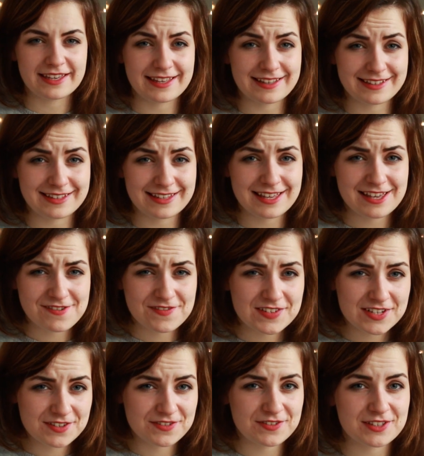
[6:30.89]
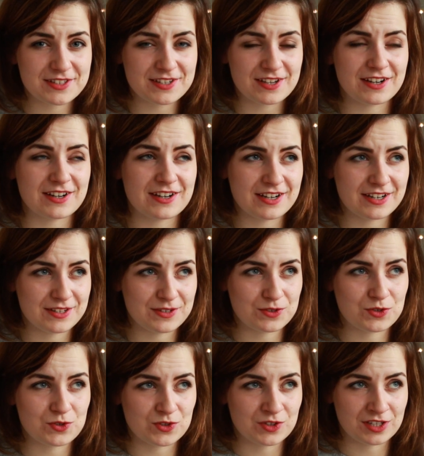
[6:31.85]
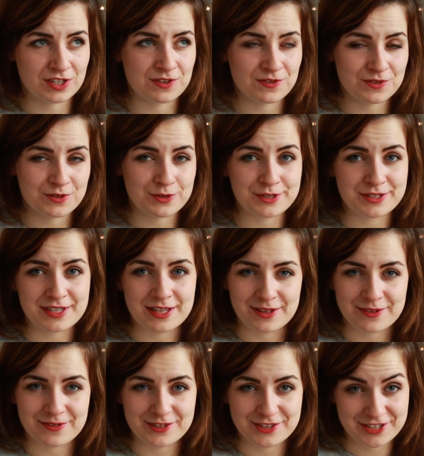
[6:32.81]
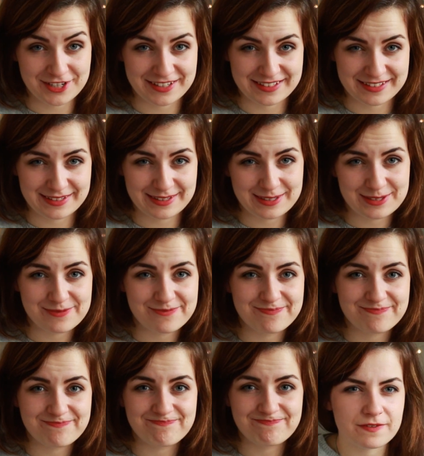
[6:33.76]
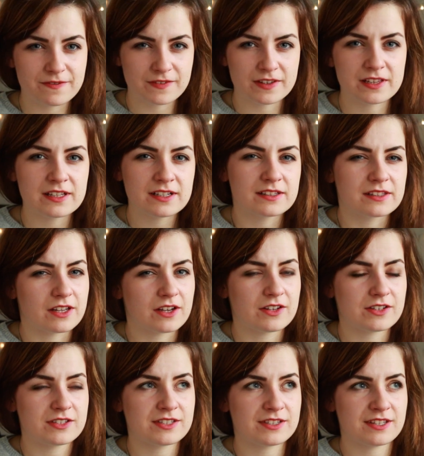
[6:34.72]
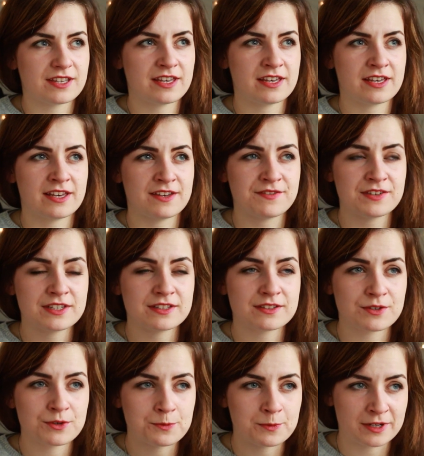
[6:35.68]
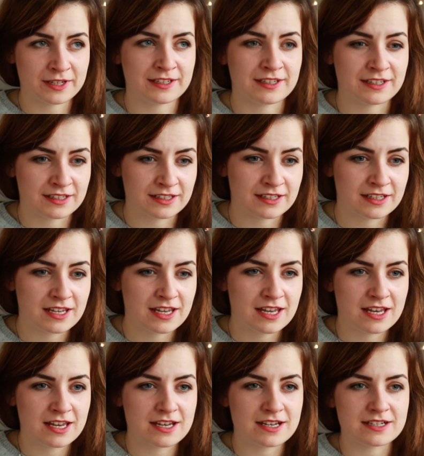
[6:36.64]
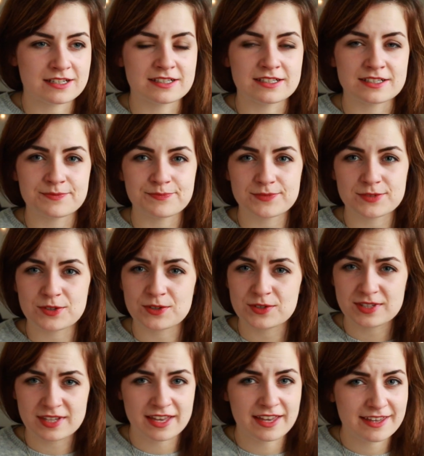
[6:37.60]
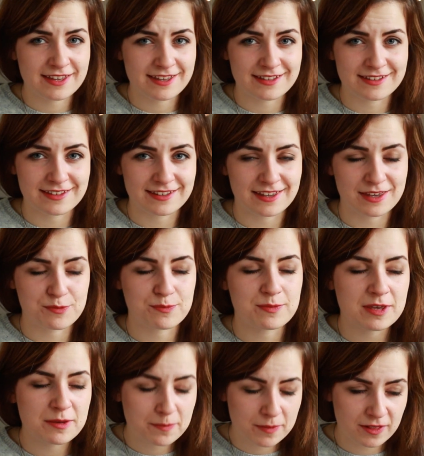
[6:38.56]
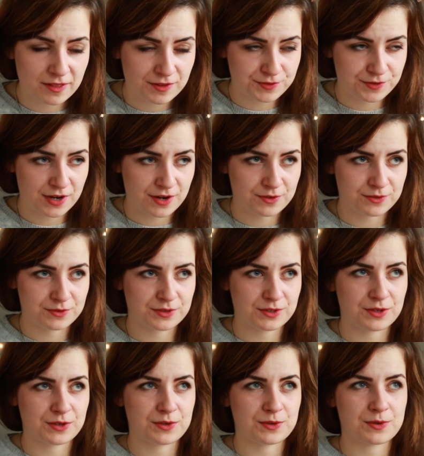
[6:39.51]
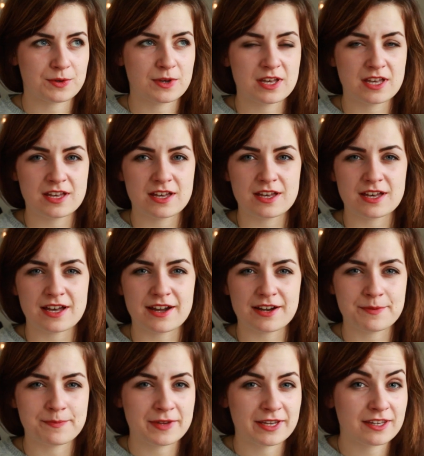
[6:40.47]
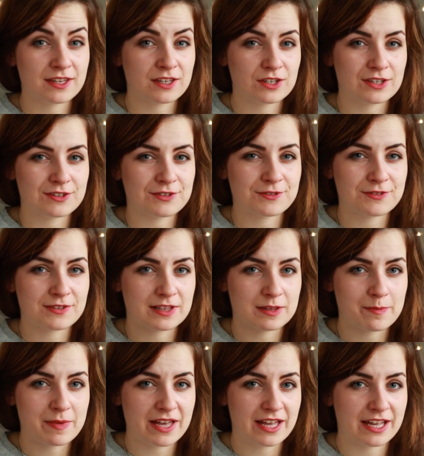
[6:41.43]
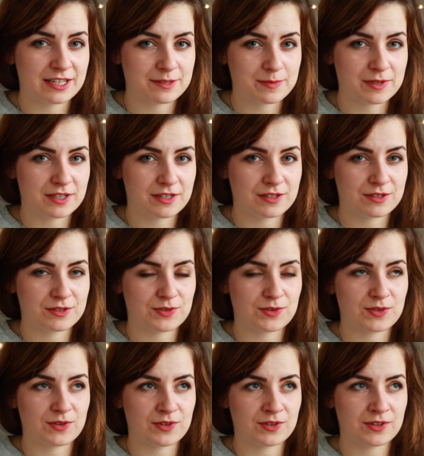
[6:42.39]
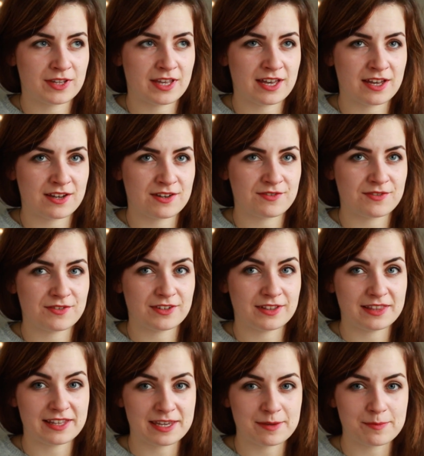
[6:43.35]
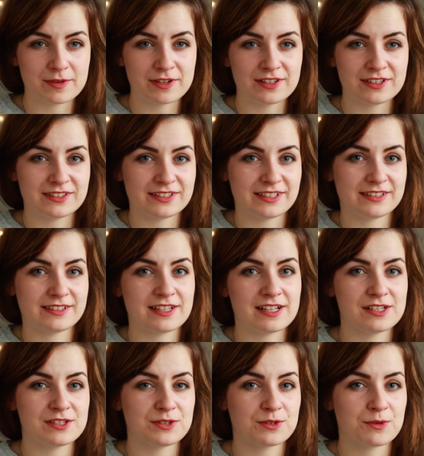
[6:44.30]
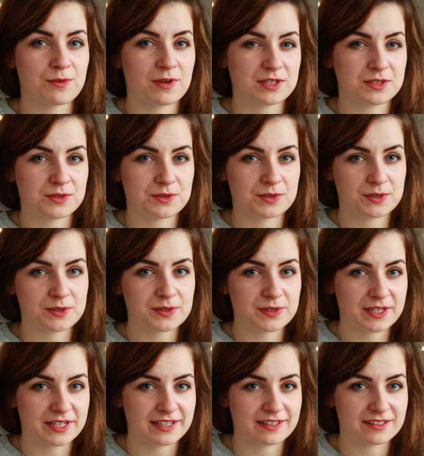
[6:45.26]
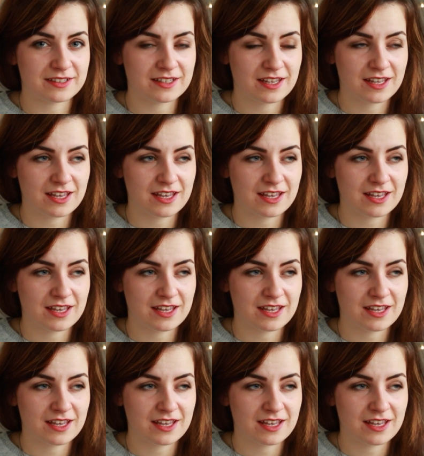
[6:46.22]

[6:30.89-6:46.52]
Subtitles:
And even if it's hard, you should give yourself a chance. Feeling lost, having no money, society, people around you are making you feel bad because you don't have a label that tells you what you're good at.